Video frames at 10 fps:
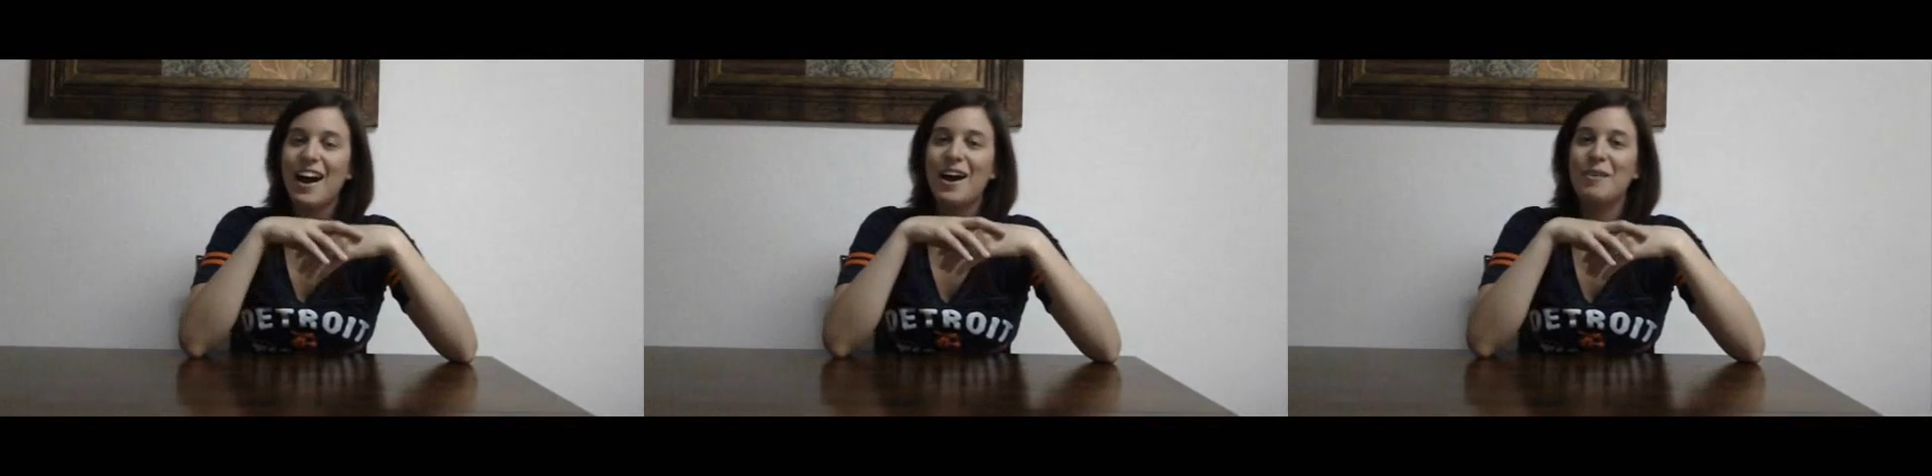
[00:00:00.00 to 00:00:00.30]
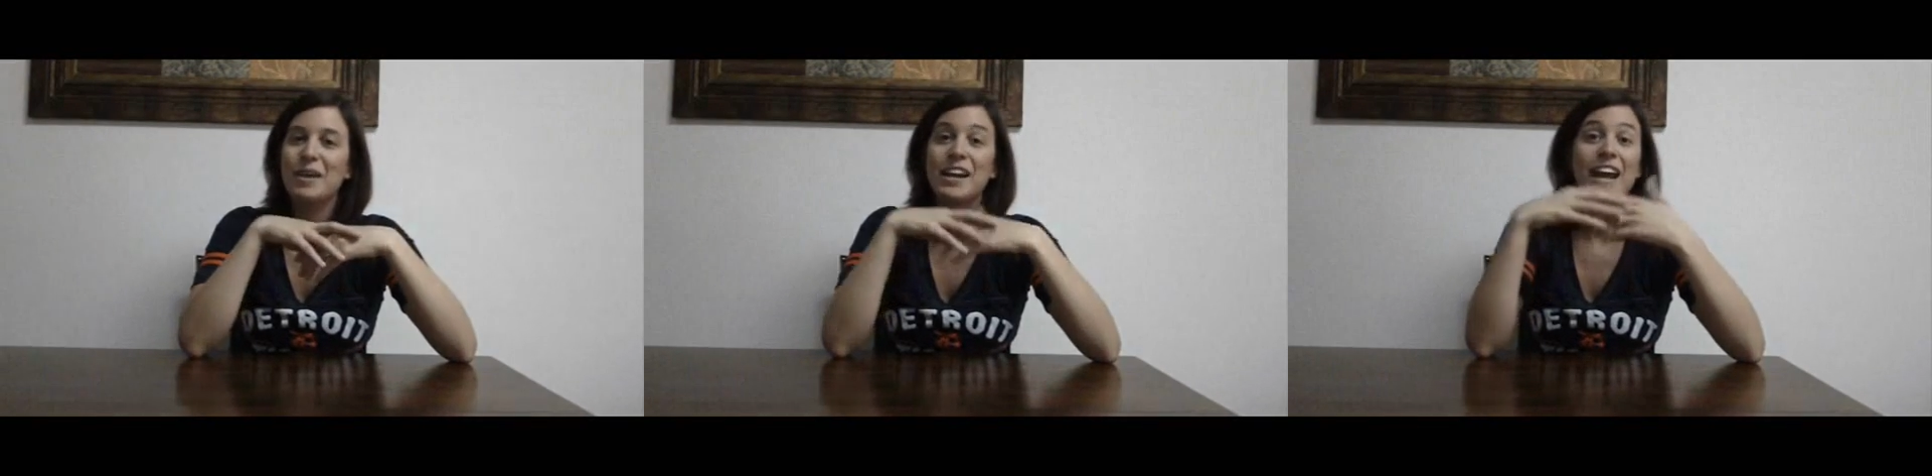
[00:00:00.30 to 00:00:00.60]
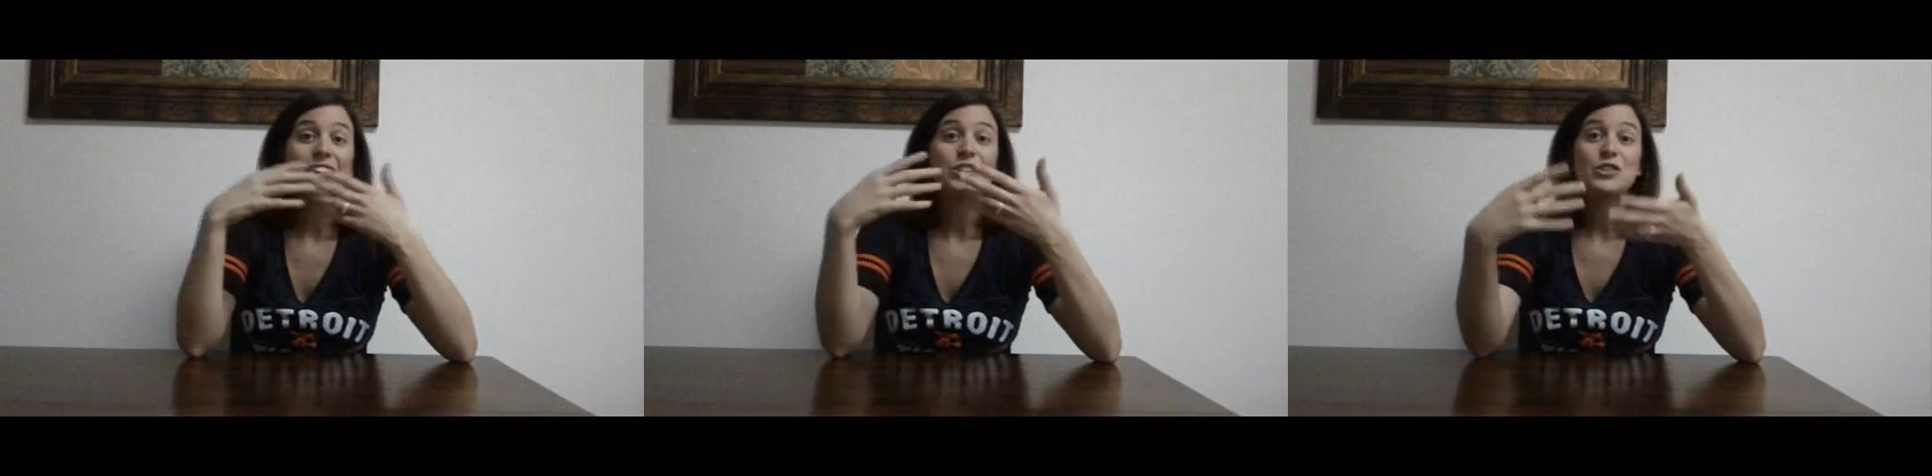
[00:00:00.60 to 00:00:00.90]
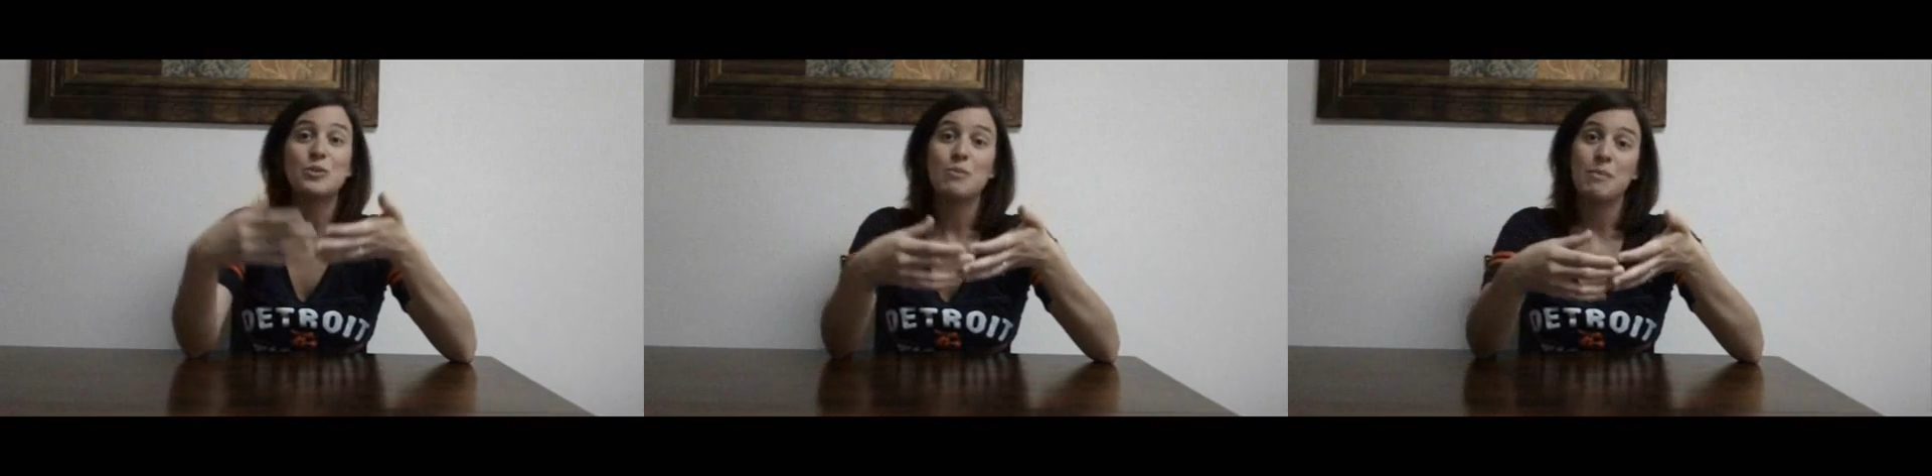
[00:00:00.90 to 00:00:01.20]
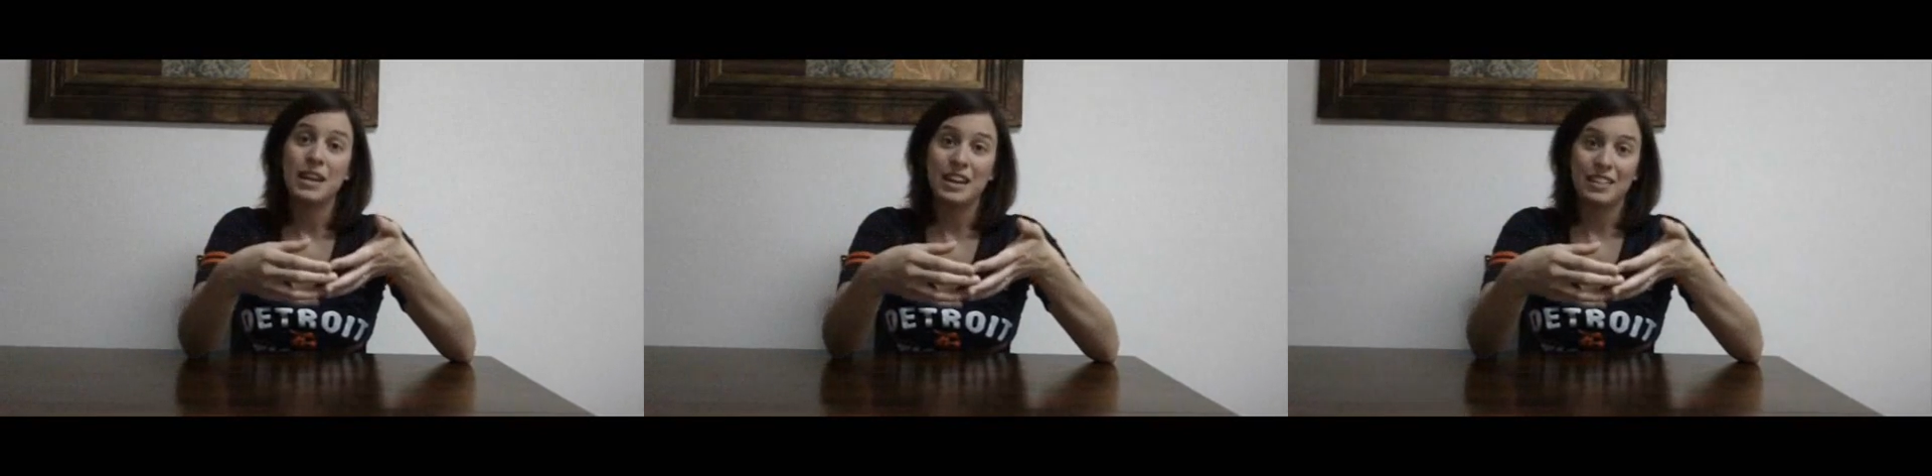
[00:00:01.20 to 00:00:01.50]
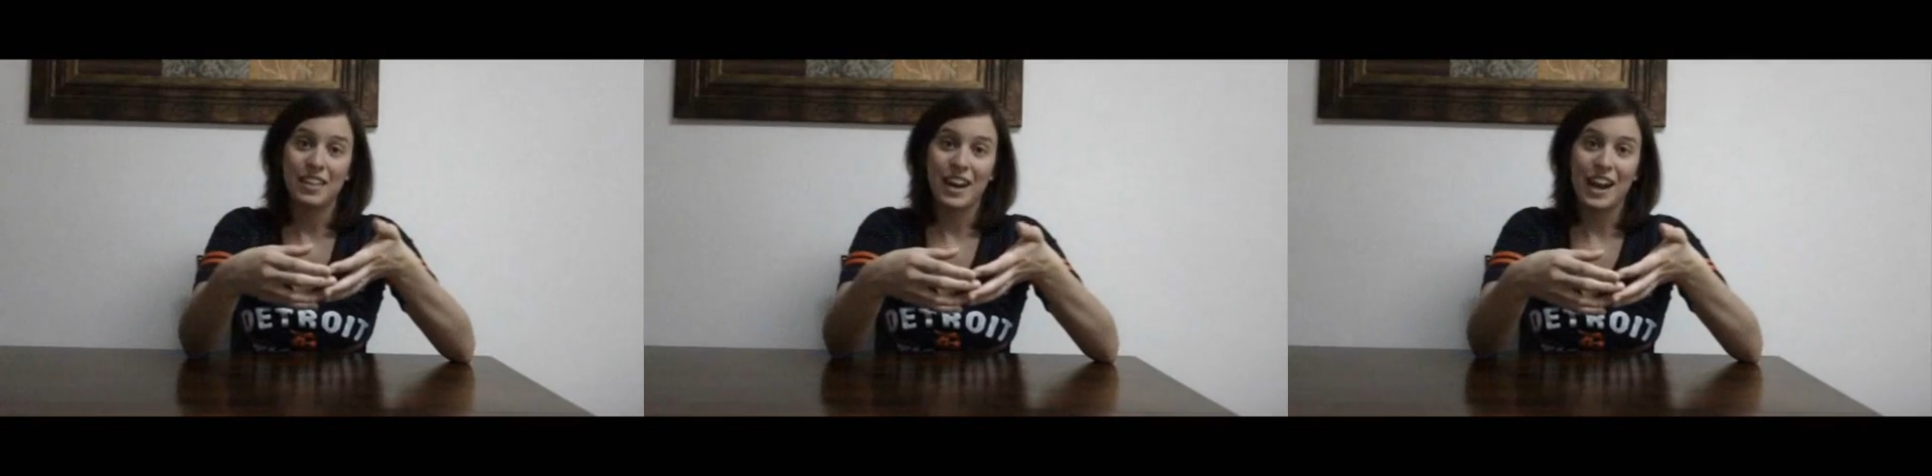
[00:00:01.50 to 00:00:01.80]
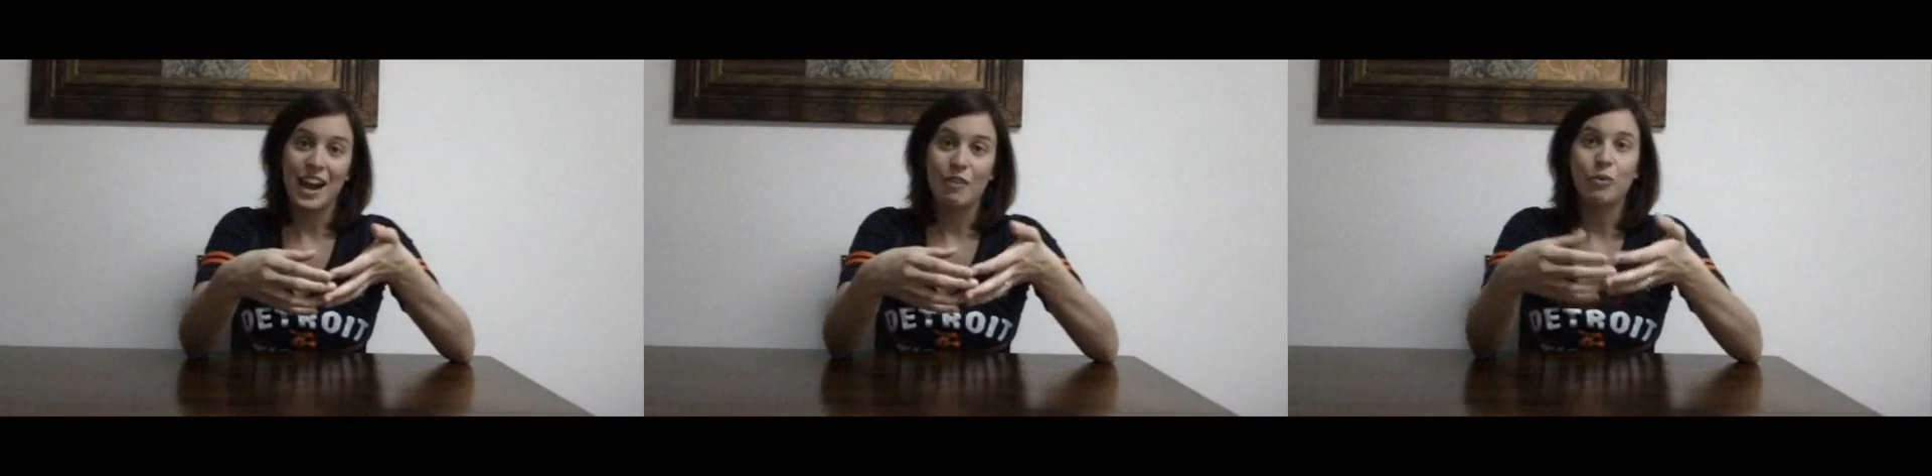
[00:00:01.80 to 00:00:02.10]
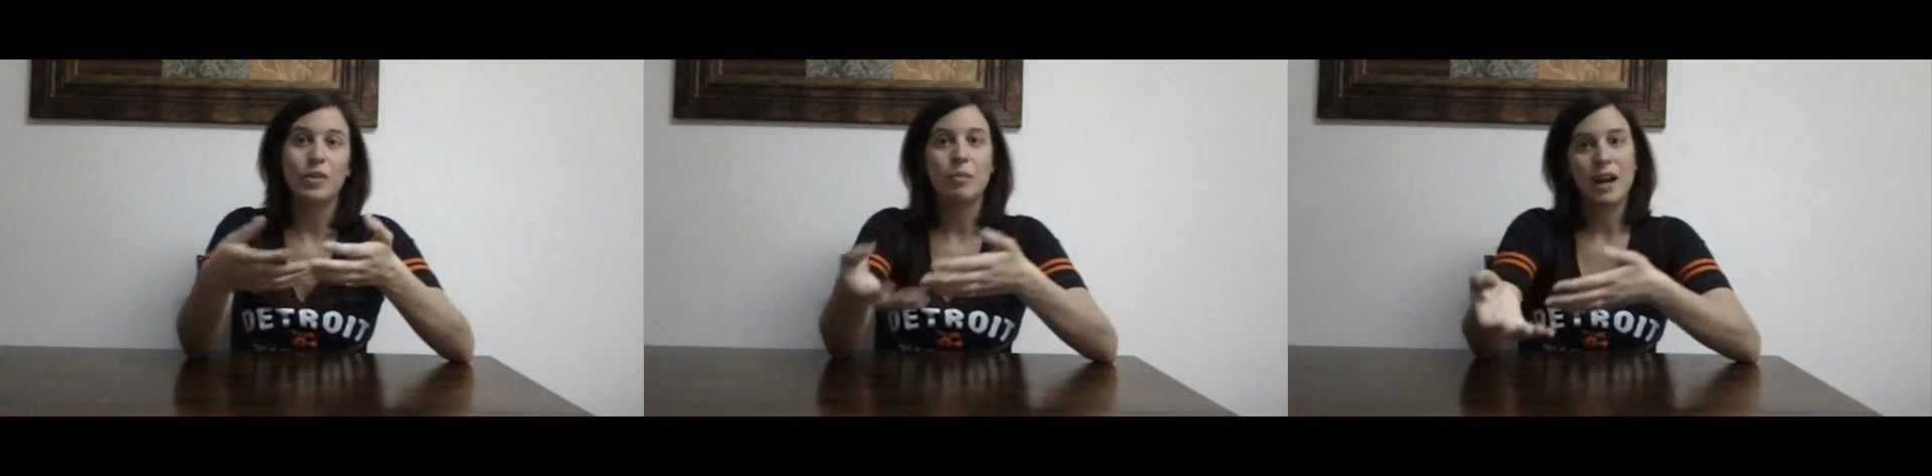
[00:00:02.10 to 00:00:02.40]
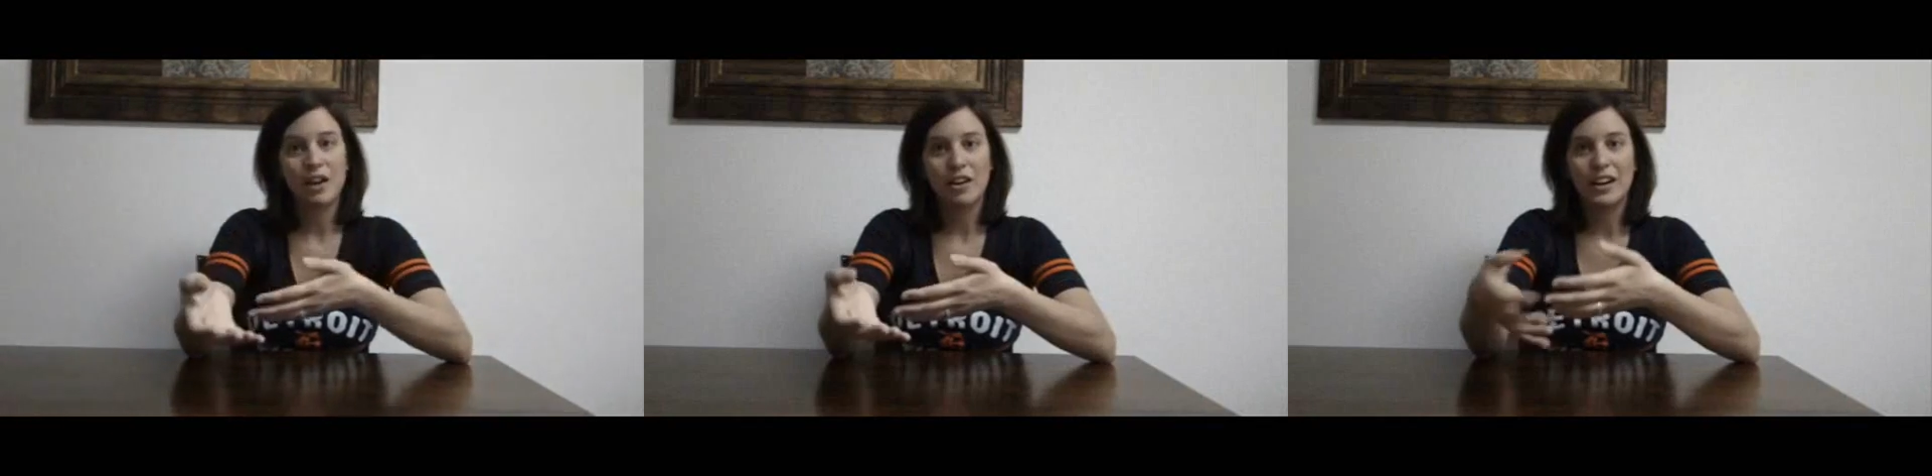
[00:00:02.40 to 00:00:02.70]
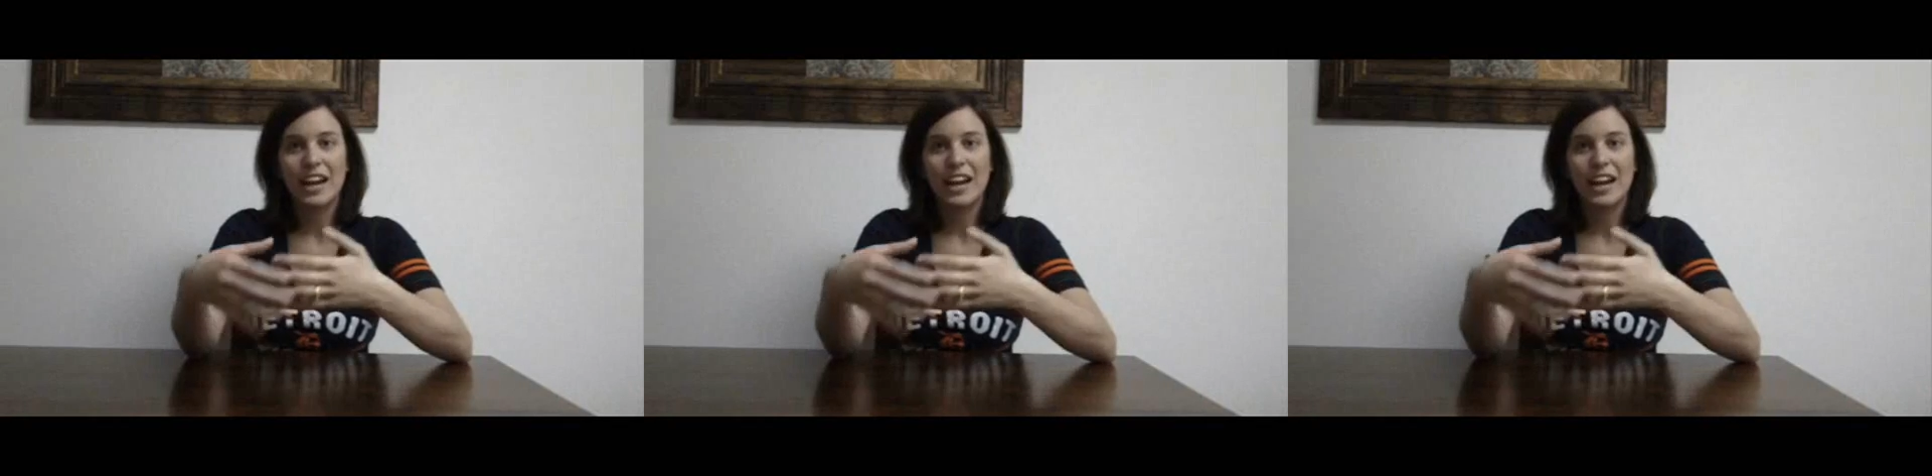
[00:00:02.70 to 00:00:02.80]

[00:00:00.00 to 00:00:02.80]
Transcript: And any student meeting that I have with a parent